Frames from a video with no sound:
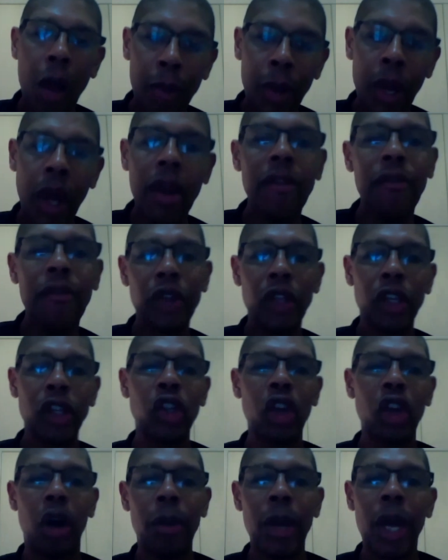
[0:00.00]
applying for
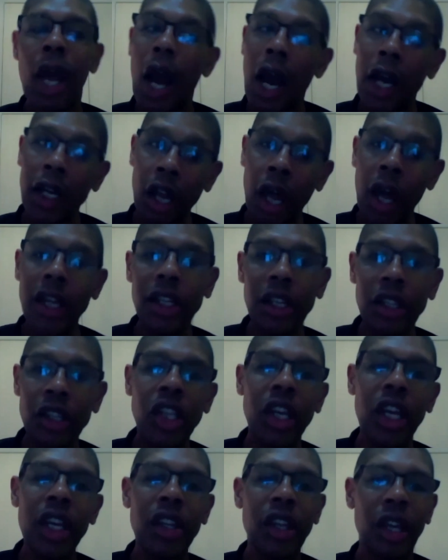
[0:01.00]
the job. I'd like to
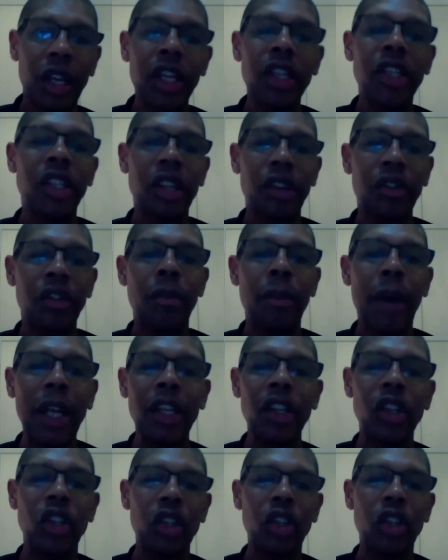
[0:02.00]
see the list of the
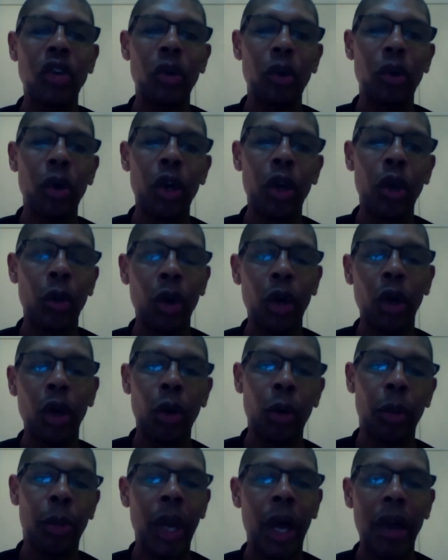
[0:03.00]
managers who
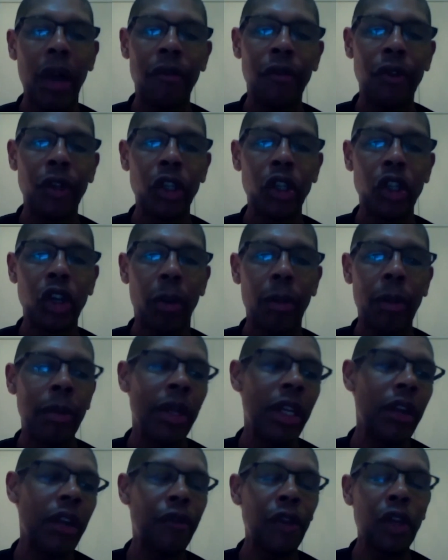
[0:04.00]
applied for the job. I
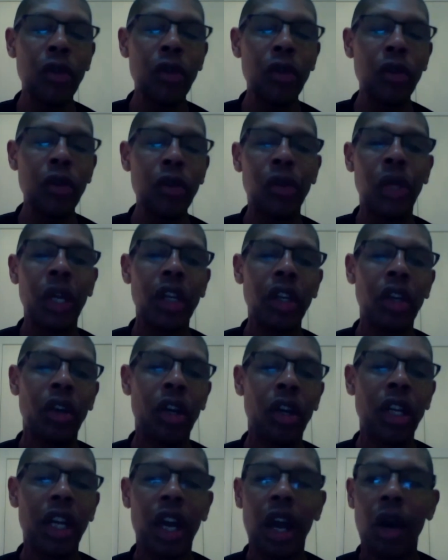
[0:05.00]
mean, if you
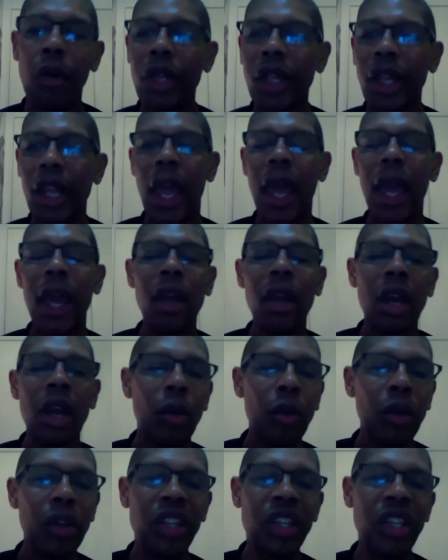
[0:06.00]
think you're going to go in there
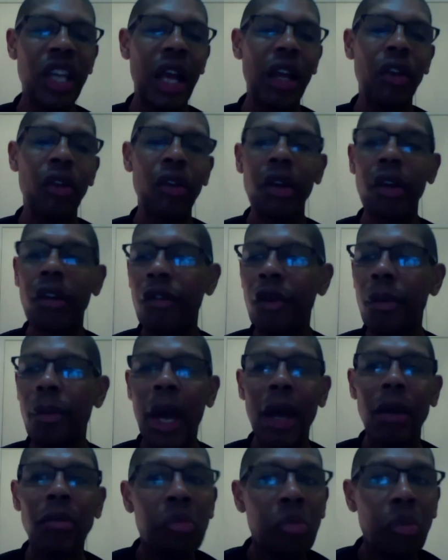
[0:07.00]
with a salary of
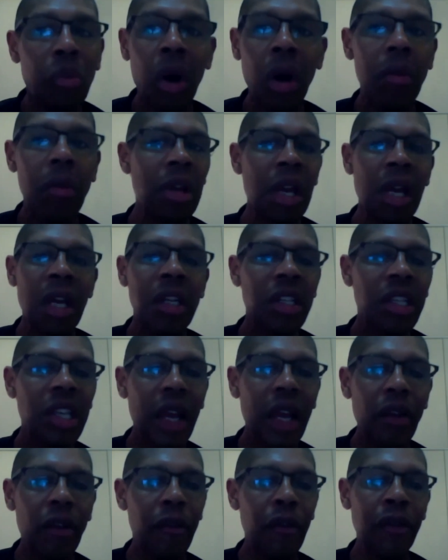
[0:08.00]
about,
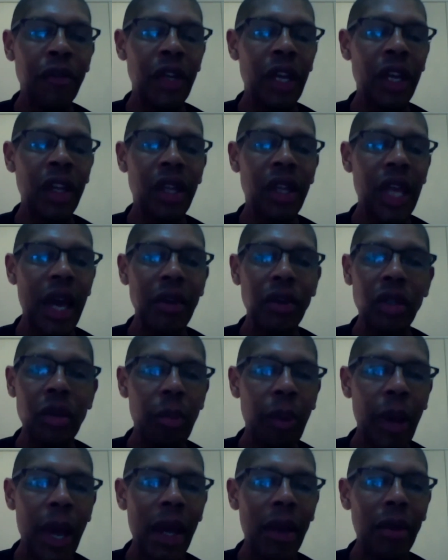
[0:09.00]
£10,000 or
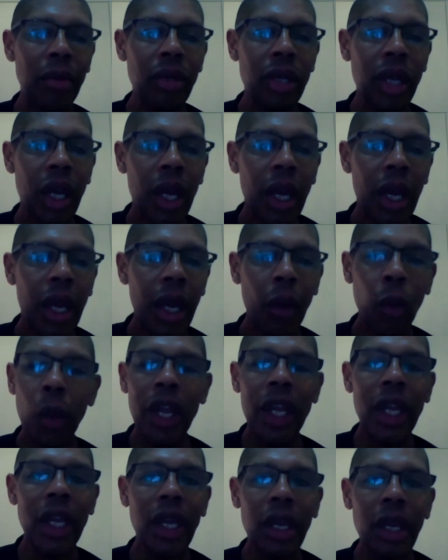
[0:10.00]
£15,000 a
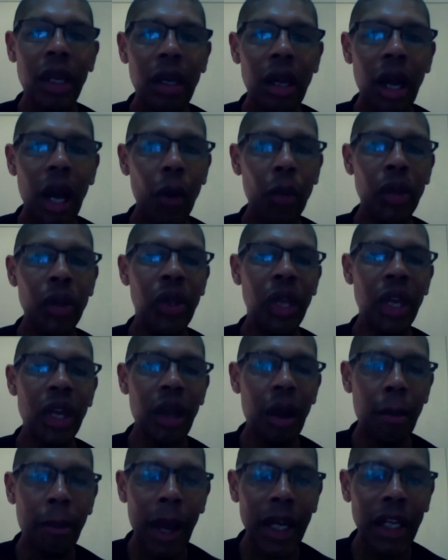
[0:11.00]
week, I would
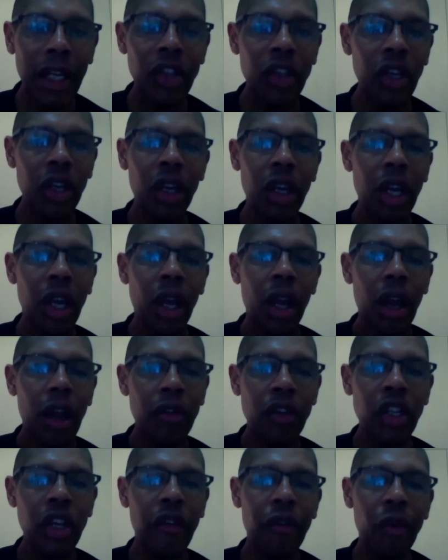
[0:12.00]
think a manager
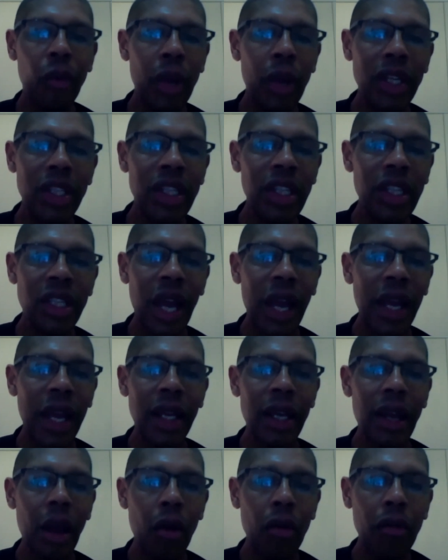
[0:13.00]
of Sheffield Wednesday
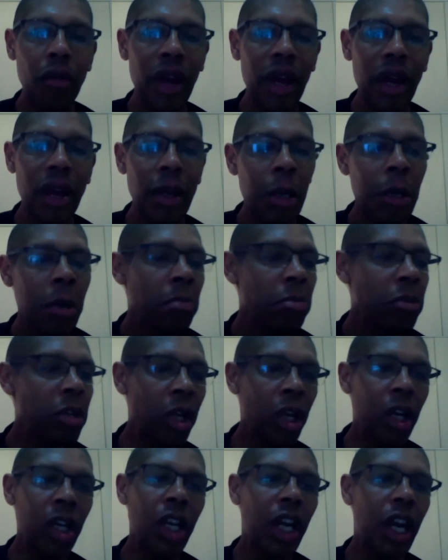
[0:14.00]
taking over,
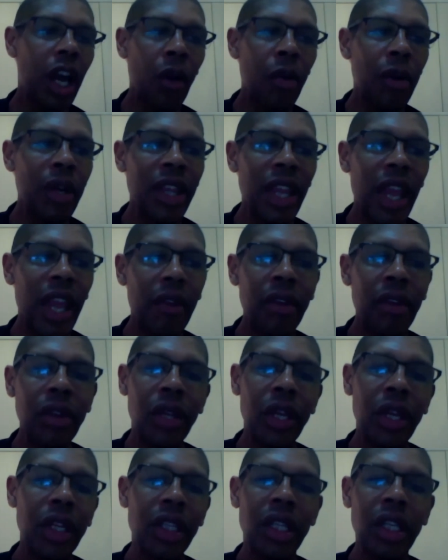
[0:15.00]
you're going to go in there
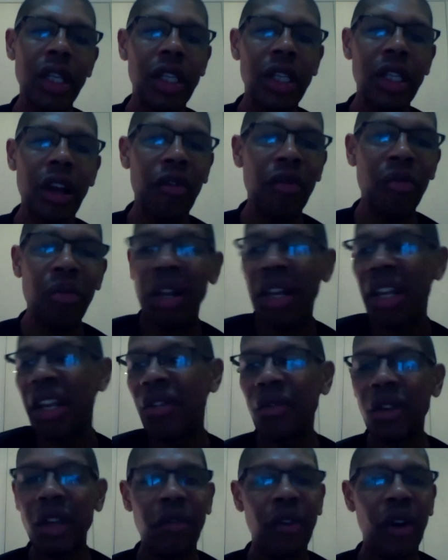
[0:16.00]
and think to yourself, well,
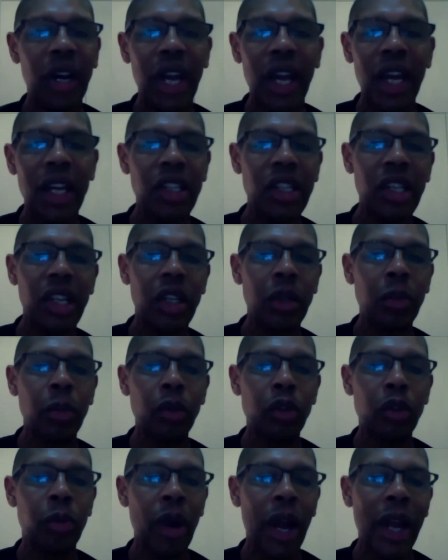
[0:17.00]
even if I get a 6
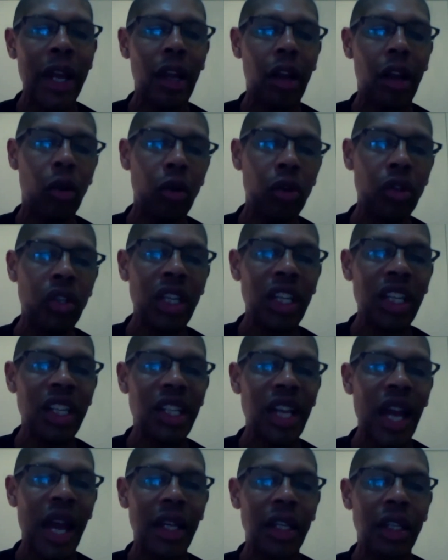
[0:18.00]
months break clause and he
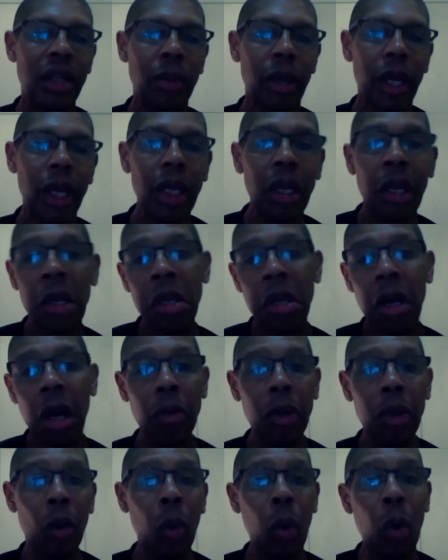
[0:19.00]
sacks me,
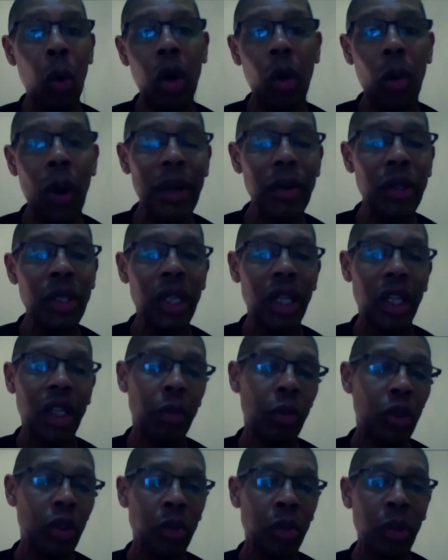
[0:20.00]
I'm going to walk away with
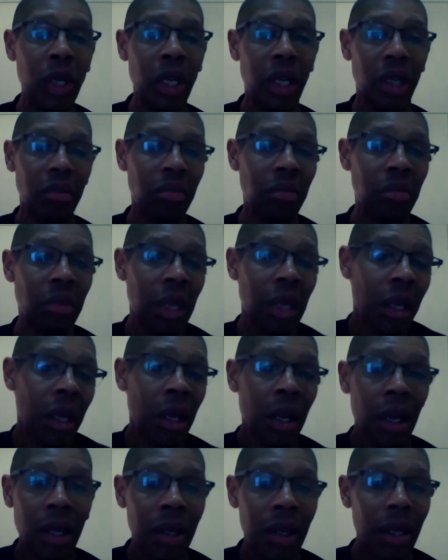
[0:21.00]
6 months' money.
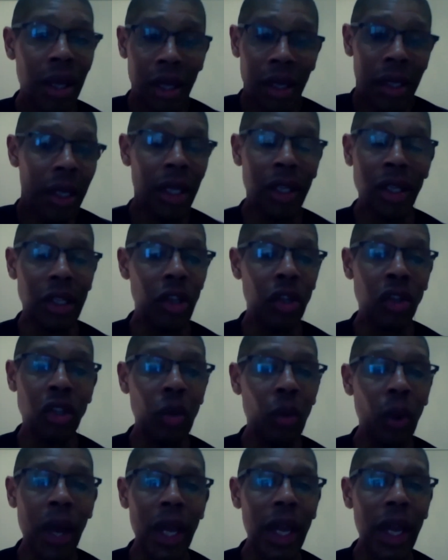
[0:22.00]
That's
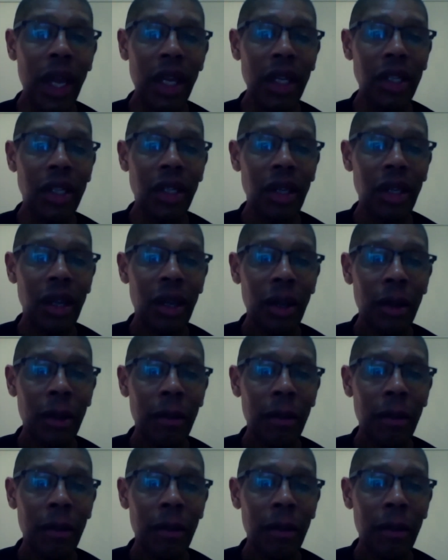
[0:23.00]
just the way it is.